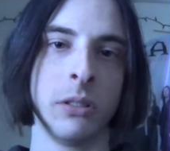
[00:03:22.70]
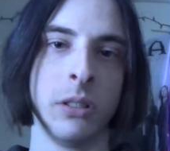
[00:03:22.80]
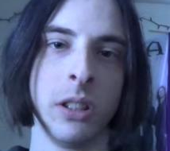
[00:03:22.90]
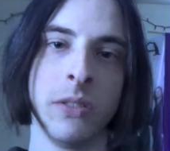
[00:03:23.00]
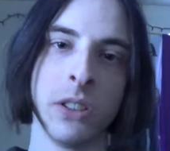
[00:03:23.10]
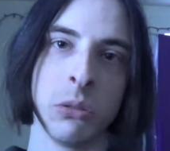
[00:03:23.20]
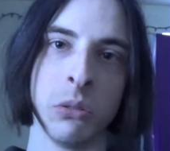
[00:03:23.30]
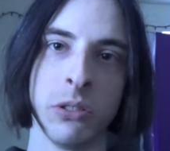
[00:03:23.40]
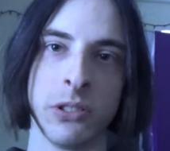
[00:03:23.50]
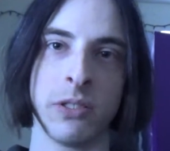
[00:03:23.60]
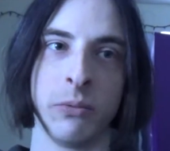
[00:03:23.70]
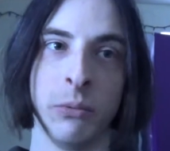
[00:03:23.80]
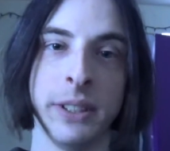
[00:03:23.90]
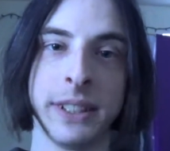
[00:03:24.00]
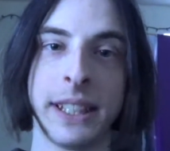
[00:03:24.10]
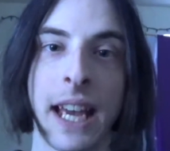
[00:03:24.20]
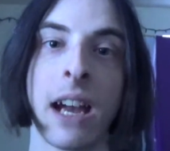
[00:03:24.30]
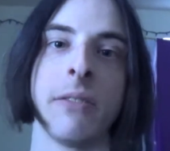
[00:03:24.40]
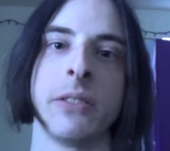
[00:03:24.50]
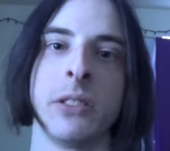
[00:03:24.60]
individuals really
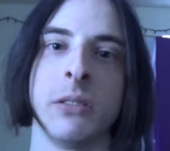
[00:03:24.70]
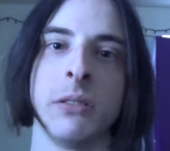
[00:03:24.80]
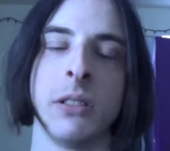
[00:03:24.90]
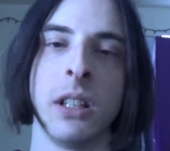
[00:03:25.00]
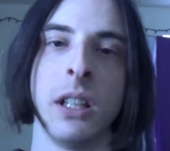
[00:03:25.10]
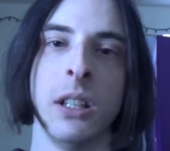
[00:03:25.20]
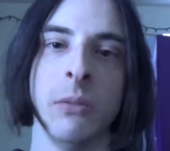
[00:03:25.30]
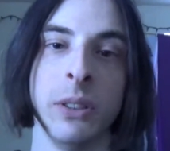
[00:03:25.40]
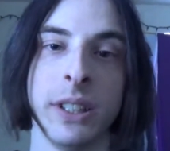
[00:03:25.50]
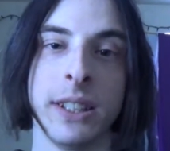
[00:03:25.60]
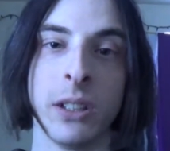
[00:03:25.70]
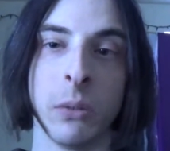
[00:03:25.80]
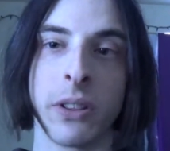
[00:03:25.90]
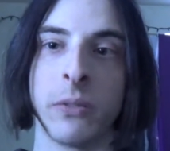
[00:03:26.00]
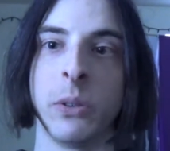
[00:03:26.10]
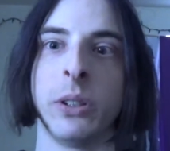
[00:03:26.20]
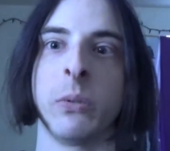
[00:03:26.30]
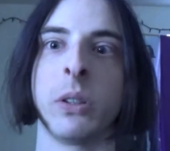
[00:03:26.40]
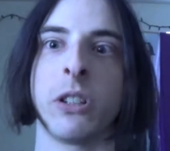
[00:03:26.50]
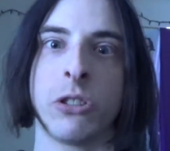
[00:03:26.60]
have to really deal with and really
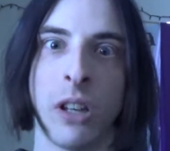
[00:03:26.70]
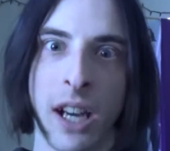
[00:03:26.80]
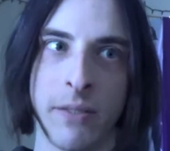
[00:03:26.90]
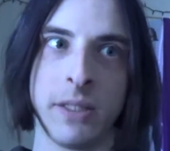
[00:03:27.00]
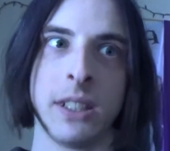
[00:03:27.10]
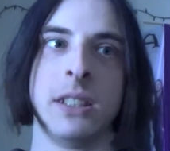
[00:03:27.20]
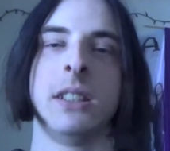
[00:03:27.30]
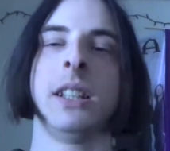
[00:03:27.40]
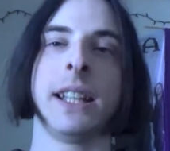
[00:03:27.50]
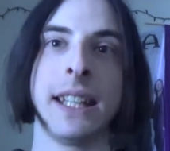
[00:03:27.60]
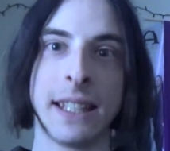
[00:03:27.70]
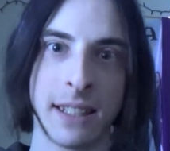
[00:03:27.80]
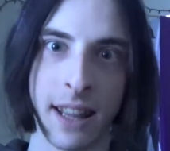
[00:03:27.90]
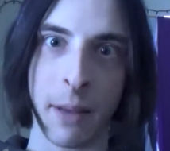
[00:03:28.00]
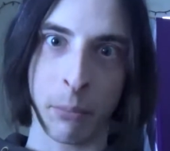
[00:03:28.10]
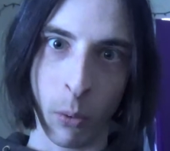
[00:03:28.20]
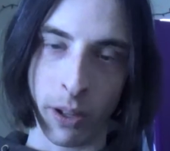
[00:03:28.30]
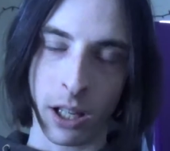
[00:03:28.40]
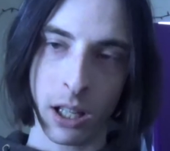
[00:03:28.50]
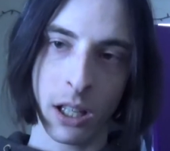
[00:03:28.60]
want to strive to like get to that point.